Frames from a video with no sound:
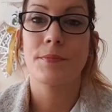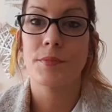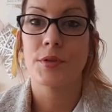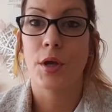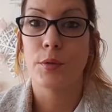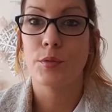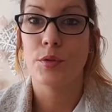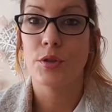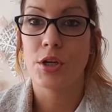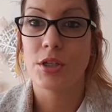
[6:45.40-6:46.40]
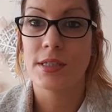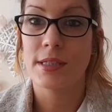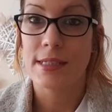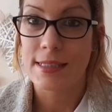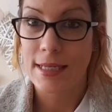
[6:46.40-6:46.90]
So just
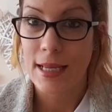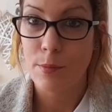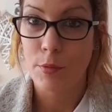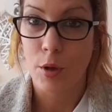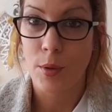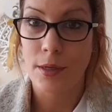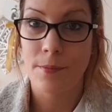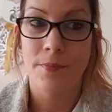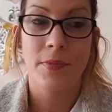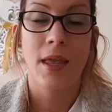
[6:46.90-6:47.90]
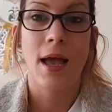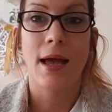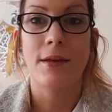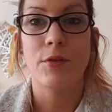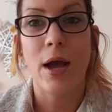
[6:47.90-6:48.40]
keep going.
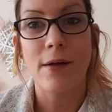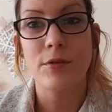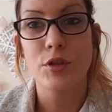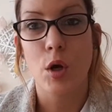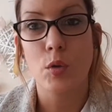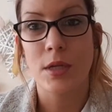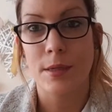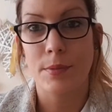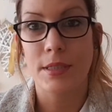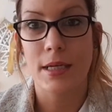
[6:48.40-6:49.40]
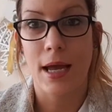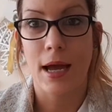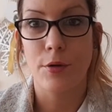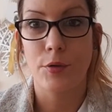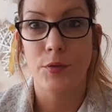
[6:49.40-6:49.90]
And if you haven't told anybody yet
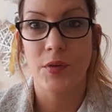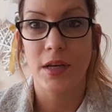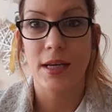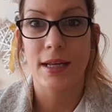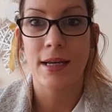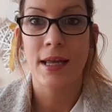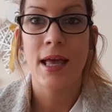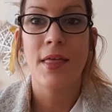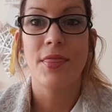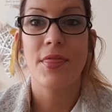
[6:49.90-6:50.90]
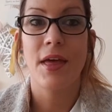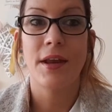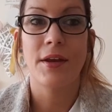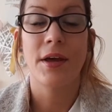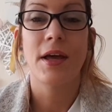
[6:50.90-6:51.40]
how you're feeling,
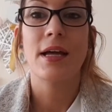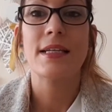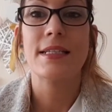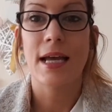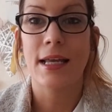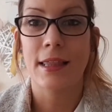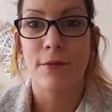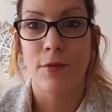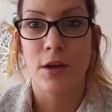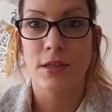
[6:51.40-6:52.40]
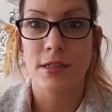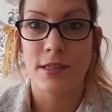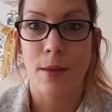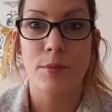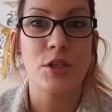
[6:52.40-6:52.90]
then take the first
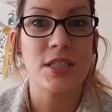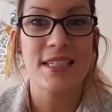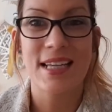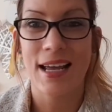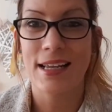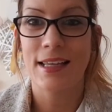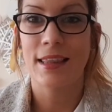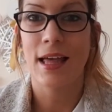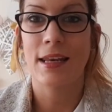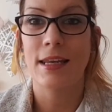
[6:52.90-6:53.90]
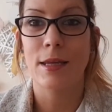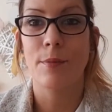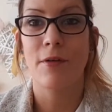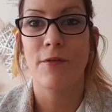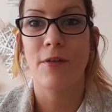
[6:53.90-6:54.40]
step. Just take that leap
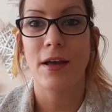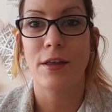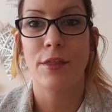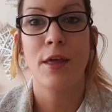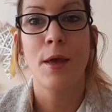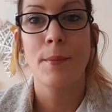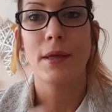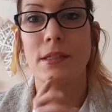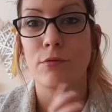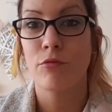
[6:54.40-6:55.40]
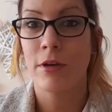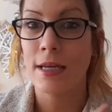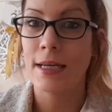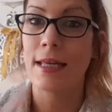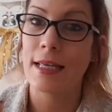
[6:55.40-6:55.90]
of faith, because it
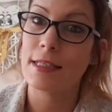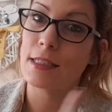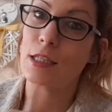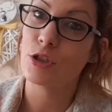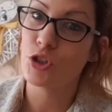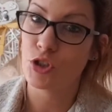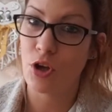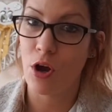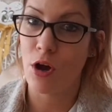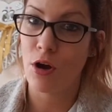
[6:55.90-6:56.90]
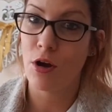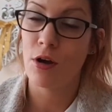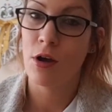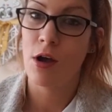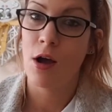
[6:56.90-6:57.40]
really is the start
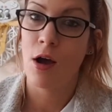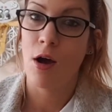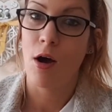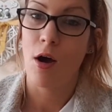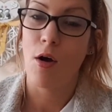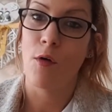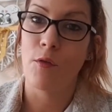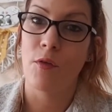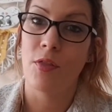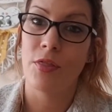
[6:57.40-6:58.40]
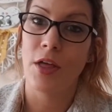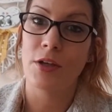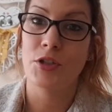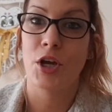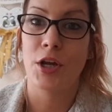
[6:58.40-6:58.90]
of that
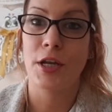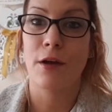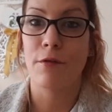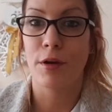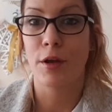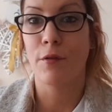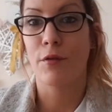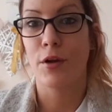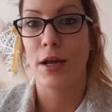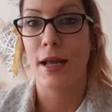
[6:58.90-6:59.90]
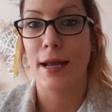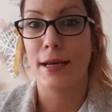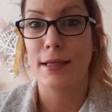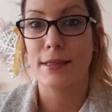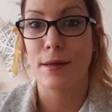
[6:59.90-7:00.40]
journey of recovery and
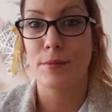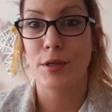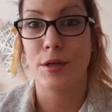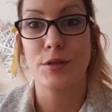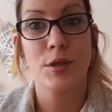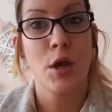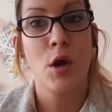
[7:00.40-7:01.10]
acceptance,